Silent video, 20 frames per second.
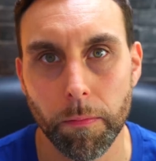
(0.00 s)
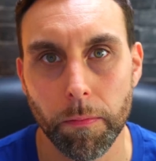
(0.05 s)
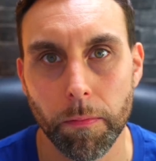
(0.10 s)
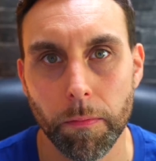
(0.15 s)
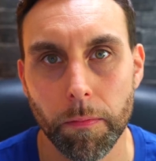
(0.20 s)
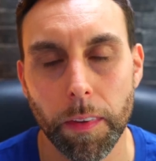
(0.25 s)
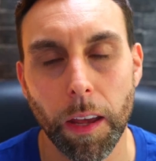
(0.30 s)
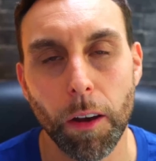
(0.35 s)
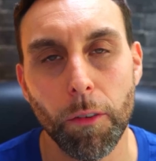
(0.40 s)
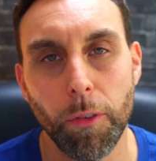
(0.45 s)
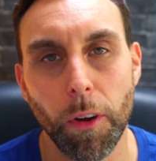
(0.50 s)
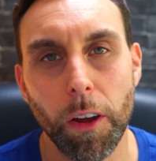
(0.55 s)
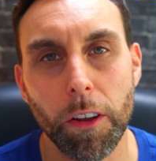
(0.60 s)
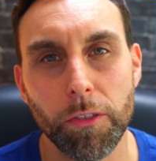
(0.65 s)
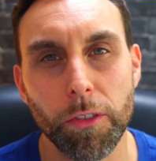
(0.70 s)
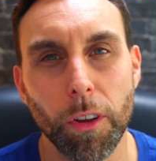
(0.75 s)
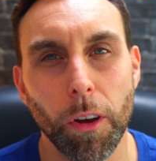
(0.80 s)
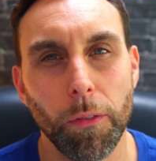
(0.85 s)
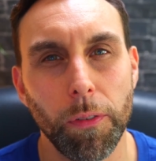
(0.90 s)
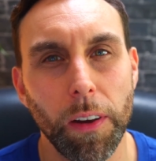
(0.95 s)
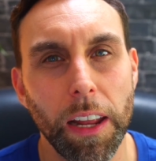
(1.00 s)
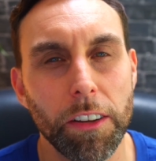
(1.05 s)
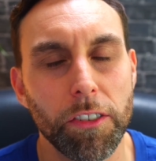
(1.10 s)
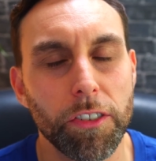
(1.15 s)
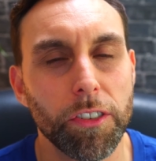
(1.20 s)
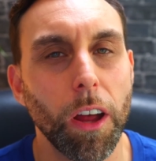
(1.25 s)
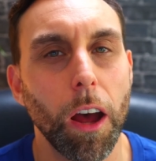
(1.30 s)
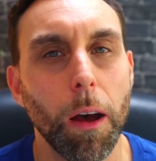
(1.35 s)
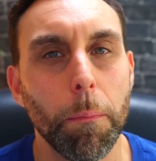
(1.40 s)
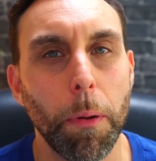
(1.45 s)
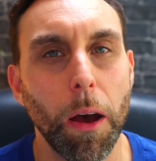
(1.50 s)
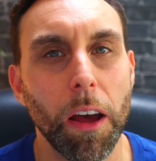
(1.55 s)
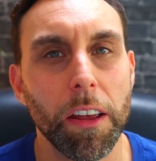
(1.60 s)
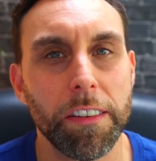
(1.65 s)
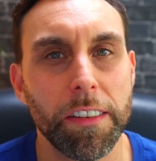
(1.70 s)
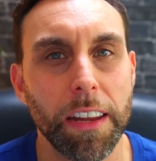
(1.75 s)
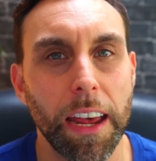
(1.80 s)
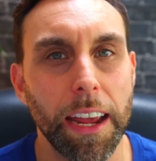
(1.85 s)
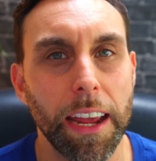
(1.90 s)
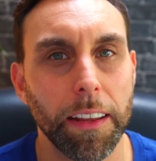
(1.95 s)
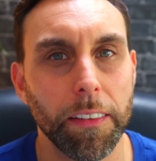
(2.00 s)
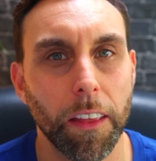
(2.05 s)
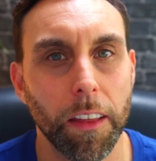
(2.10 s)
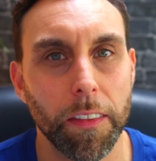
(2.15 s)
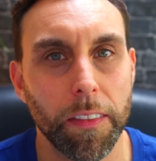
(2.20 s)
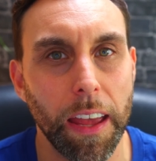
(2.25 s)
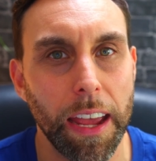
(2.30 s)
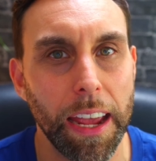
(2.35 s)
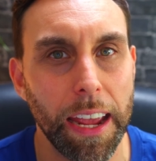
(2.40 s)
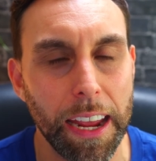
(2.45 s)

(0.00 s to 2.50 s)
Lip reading: Now, first off, let's start by saying that there